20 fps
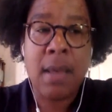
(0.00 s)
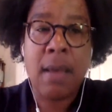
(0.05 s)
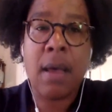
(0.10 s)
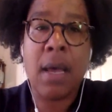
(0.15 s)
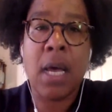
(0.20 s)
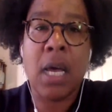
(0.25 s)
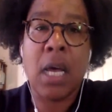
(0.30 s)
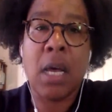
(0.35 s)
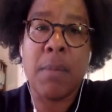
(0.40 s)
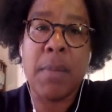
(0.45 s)

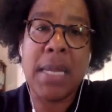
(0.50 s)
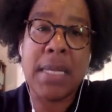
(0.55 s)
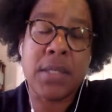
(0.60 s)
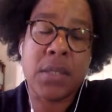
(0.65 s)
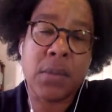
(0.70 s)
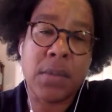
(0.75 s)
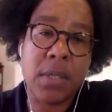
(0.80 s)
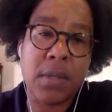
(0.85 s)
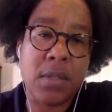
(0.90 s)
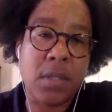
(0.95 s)
And
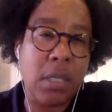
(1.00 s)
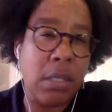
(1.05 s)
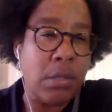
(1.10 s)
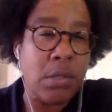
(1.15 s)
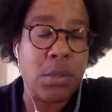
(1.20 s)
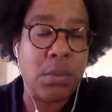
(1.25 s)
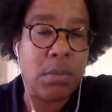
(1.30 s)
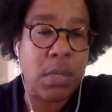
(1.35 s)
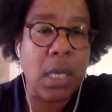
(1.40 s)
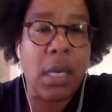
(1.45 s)
so there's this
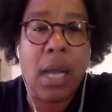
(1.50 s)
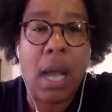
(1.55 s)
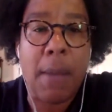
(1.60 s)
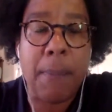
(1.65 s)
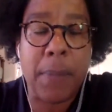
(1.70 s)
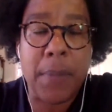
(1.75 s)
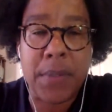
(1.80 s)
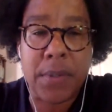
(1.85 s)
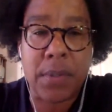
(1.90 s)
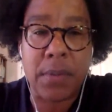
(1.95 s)
unique
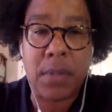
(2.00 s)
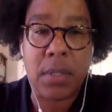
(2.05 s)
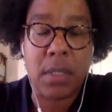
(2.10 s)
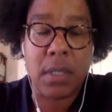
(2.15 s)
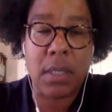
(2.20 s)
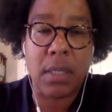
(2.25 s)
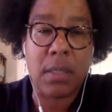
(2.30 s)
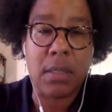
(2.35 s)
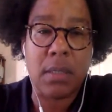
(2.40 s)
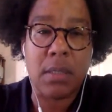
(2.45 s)

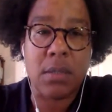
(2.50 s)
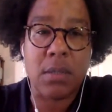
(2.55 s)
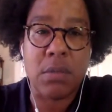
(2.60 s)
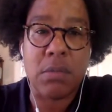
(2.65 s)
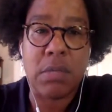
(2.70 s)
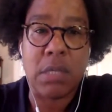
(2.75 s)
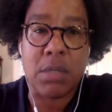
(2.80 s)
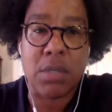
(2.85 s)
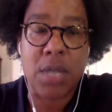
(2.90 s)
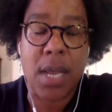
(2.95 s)
opportunity and this
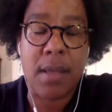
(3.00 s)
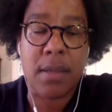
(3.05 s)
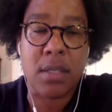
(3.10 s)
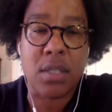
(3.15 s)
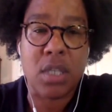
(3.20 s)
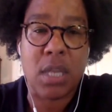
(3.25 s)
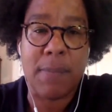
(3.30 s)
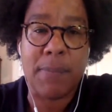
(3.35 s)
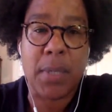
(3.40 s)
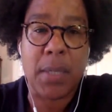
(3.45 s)
unique
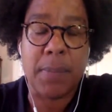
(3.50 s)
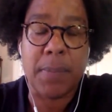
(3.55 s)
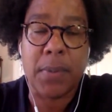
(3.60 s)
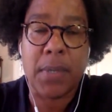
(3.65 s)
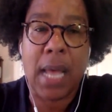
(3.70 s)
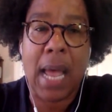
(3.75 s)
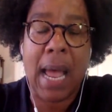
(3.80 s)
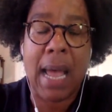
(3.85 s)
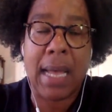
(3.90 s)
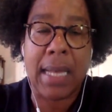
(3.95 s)
challenge that
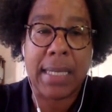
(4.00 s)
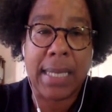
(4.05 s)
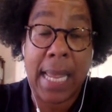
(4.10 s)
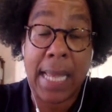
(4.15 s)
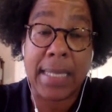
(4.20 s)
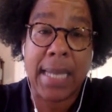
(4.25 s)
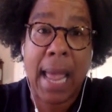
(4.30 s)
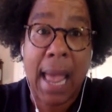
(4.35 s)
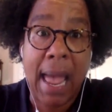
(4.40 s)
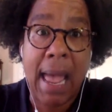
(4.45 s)
people
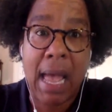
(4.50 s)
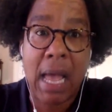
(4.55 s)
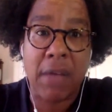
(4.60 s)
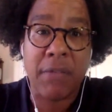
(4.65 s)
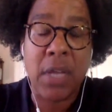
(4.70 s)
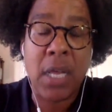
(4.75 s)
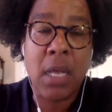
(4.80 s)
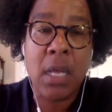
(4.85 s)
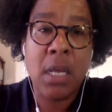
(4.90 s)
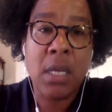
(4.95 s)
can have
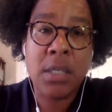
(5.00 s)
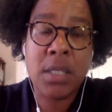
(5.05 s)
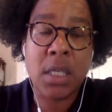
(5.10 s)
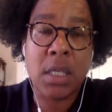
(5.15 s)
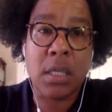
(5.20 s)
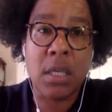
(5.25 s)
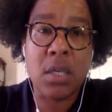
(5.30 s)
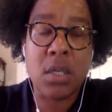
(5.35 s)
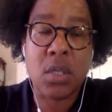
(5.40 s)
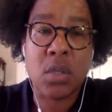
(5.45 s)

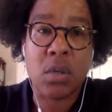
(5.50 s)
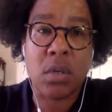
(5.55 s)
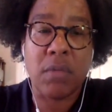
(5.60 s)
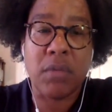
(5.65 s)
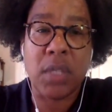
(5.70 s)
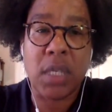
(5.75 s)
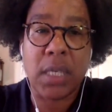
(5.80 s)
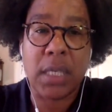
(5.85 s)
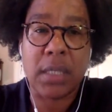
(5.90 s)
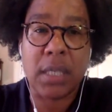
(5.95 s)
to sort of
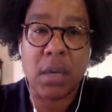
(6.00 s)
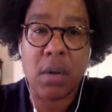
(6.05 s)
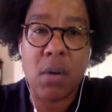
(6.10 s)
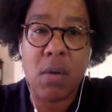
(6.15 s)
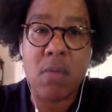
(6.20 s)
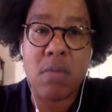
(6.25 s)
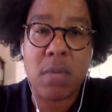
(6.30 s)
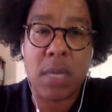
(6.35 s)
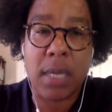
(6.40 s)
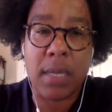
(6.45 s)
look at their
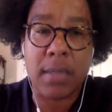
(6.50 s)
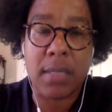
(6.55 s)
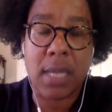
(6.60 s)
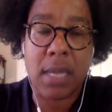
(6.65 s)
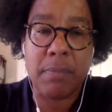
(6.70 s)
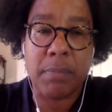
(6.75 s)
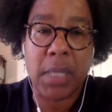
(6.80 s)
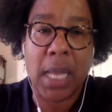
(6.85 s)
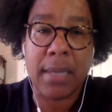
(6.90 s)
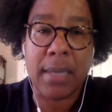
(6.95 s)
own
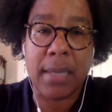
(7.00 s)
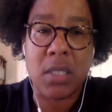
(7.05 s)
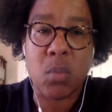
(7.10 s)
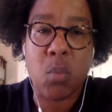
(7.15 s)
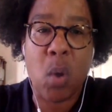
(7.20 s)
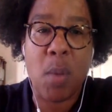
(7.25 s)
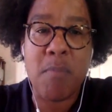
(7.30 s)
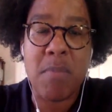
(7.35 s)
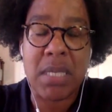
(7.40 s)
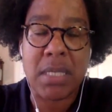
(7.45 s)
anti-Blackness.
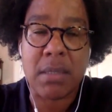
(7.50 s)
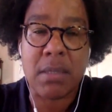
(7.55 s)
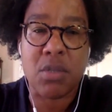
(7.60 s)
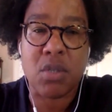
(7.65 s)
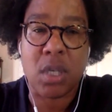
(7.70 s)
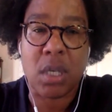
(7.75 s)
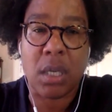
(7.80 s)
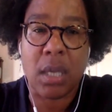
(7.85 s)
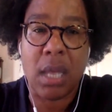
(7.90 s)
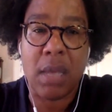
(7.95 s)
What
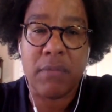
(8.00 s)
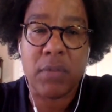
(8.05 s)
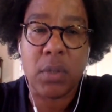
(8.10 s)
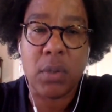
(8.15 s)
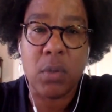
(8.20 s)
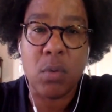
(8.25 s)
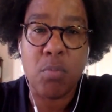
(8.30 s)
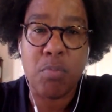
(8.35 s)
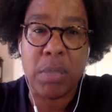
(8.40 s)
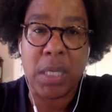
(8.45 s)
messaging have
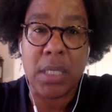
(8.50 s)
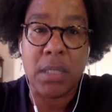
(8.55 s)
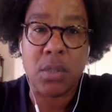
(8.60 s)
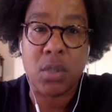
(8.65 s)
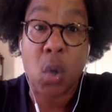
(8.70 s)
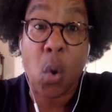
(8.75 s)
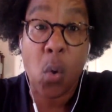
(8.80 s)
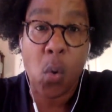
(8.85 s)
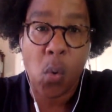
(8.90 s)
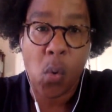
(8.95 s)
you been
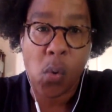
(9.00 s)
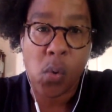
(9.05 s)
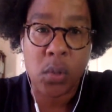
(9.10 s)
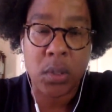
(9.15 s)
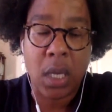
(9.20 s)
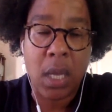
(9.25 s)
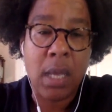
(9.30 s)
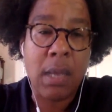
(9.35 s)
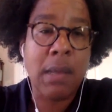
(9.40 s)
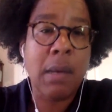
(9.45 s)

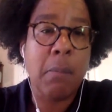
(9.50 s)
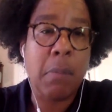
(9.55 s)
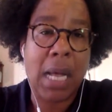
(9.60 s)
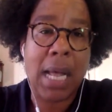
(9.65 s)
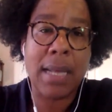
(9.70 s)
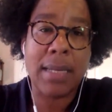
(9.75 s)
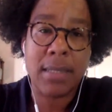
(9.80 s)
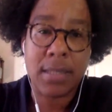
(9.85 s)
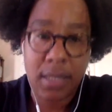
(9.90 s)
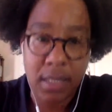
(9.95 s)
told
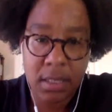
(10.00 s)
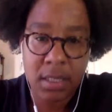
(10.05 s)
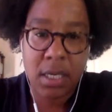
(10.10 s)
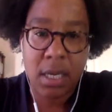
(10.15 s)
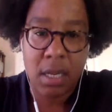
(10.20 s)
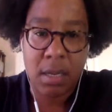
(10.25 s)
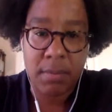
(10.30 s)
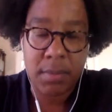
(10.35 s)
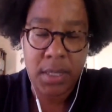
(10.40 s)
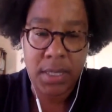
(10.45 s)
by
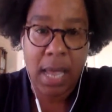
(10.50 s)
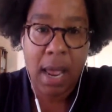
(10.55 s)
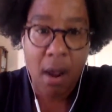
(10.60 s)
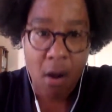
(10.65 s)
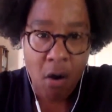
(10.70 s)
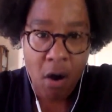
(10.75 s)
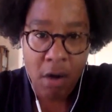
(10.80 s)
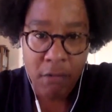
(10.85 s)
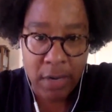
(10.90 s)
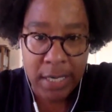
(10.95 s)
systems that
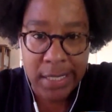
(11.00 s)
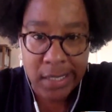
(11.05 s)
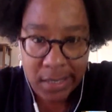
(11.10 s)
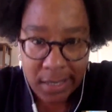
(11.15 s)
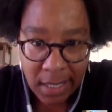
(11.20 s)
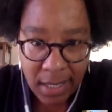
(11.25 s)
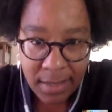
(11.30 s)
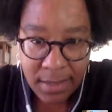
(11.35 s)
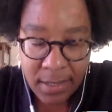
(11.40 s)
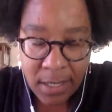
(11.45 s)
are
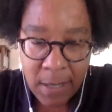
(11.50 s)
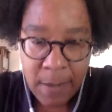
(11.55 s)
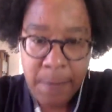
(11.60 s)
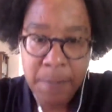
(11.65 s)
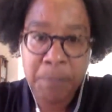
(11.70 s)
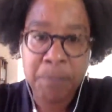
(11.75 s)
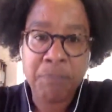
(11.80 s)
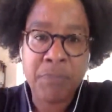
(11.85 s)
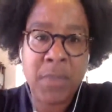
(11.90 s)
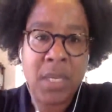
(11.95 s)
racist
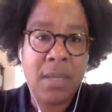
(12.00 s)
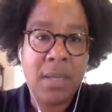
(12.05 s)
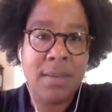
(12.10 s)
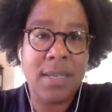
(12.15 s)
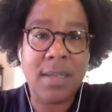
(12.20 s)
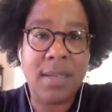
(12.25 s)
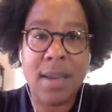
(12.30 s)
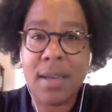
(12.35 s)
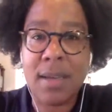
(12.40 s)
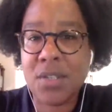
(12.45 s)

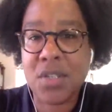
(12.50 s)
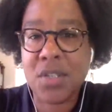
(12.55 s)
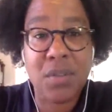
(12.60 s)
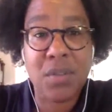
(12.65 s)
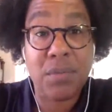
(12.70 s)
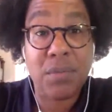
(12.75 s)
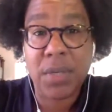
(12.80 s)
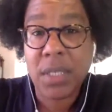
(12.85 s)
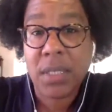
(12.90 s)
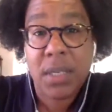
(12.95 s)
that actually
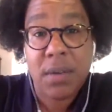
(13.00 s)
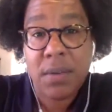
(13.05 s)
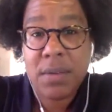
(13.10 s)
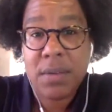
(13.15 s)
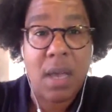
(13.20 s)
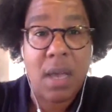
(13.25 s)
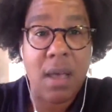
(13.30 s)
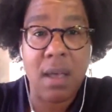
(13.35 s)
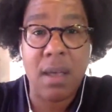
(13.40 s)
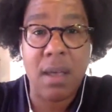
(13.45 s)
really are
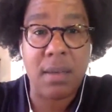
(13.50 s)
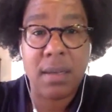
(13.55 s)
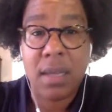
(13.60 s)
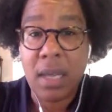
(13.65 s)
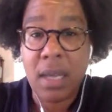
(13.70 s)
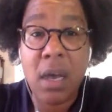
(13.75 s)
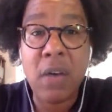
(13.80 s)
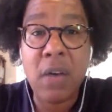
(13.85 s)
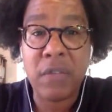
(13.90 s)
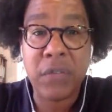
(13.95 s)
not
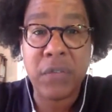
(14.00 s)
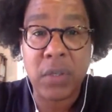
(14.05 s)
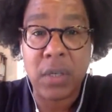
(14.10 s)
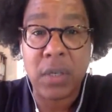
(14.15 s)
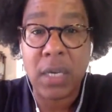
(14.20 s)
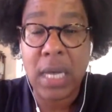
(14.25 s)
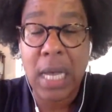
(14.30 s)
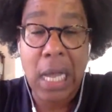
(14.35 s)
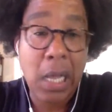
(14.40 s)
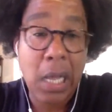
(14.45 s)

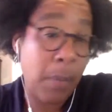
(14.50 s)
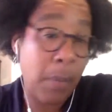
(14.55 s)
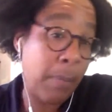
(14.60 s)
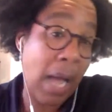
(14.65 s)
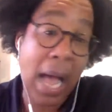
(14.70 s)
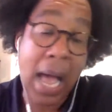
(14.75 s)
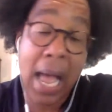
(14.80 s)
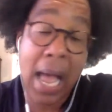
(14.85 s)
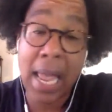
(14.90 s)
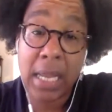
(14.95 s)
helpful?
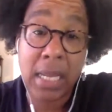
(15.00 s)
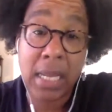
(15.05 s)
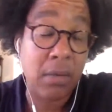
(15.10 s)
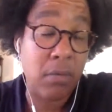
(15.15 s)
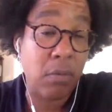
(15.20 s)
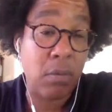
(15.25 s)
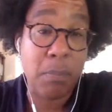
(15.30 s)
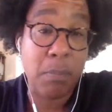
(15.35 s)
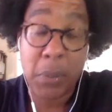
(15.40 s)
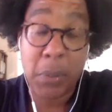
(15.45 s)
I
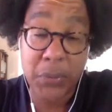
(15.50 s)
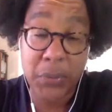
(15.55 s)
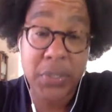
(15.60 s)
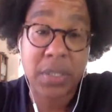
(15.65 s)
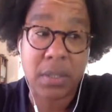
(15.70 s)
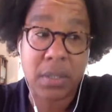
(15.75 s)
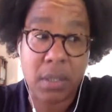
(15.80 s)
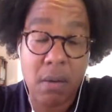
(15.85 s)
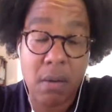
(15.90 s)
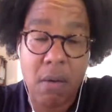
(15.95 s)

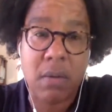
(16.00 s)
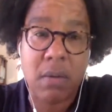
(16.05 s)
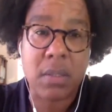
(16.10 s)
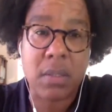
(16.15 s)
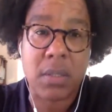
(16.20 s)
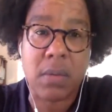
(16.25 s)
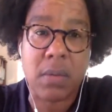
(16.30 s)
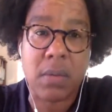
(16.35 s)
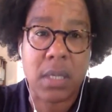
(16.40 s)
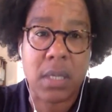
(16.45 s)
personally
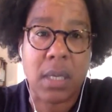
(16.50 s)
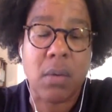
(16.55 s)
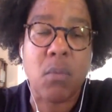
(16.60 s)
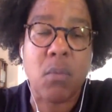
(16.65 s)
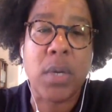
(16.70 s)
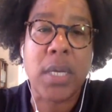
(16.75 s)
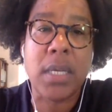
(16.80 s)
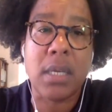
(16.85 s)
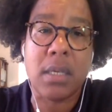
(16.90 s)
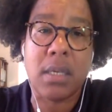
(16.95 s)
also think
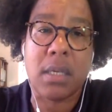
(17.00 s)
we need to